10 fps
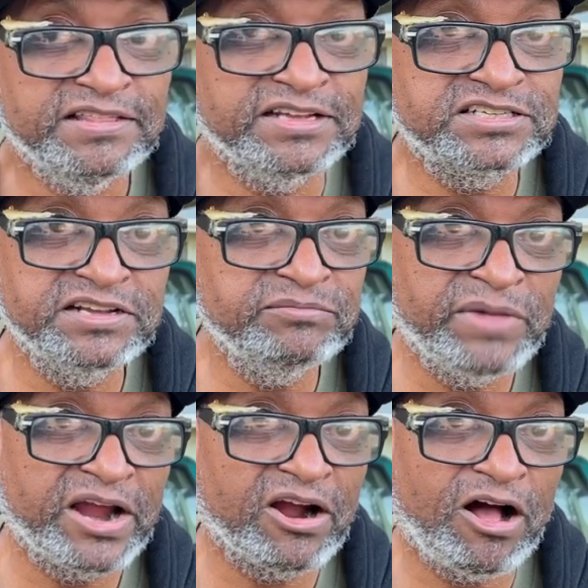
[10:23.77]
This isn't
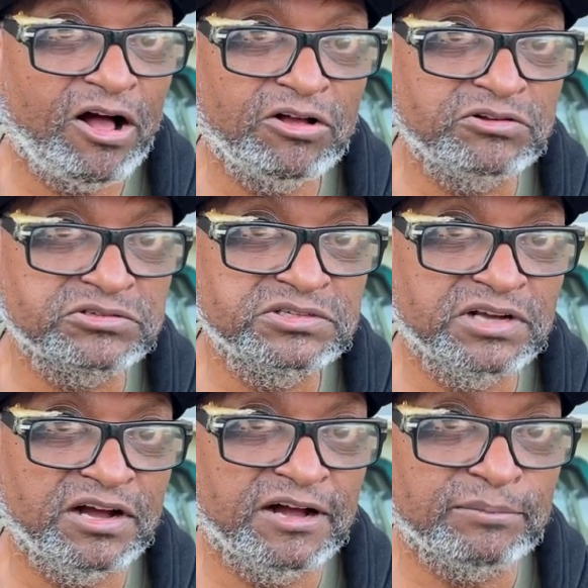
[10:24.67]
Mayor Hall's
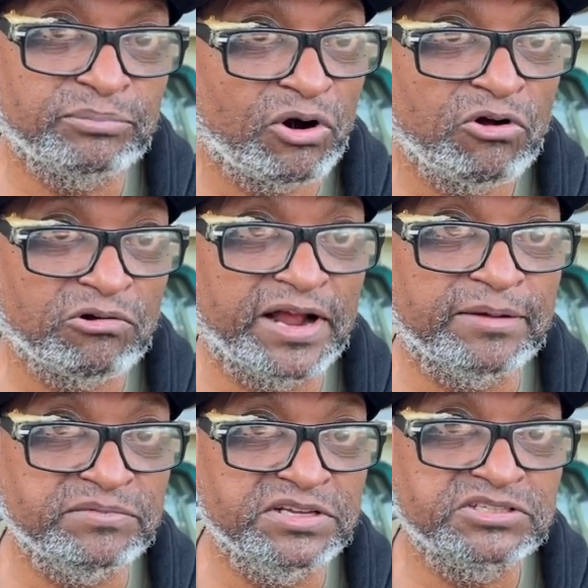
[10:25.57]

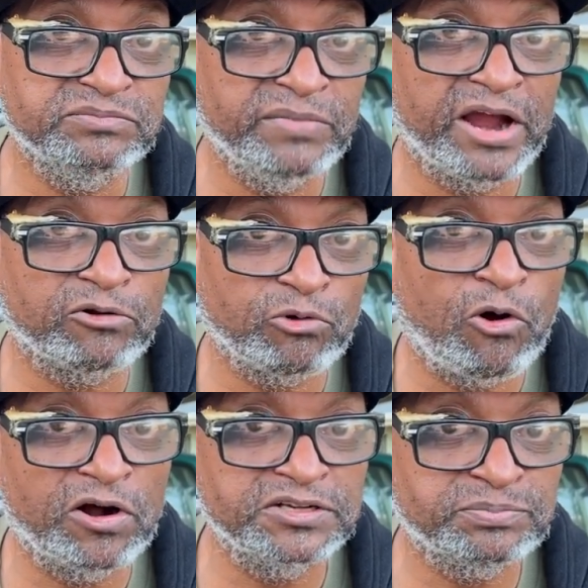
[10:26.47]
program. This is Mayor
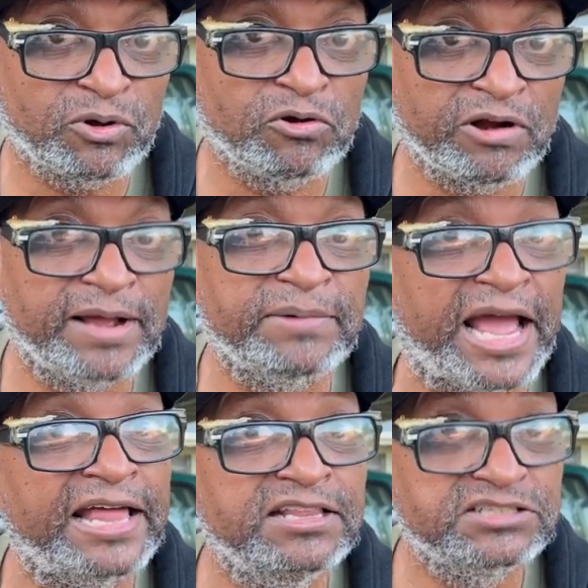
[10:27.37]
Roy's program
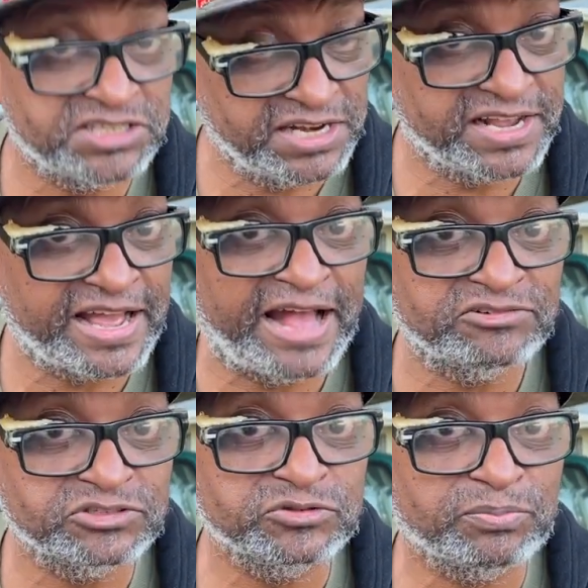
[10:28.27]
and the city
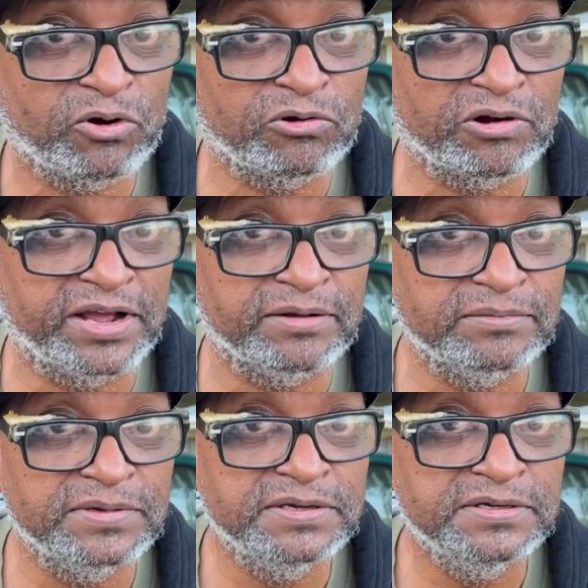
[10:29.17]
council's
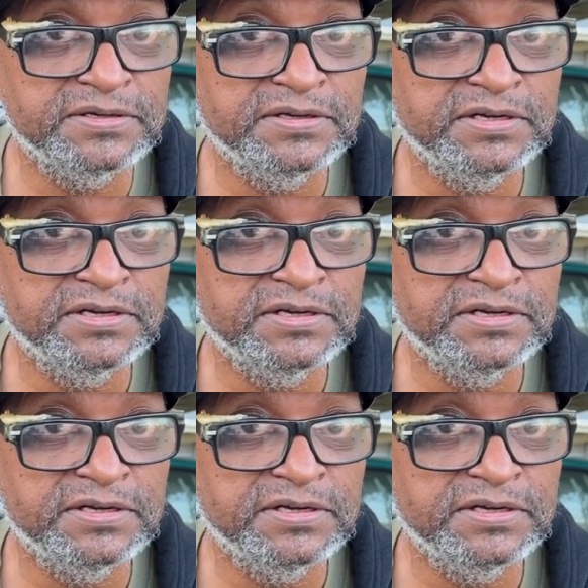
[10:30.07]
program.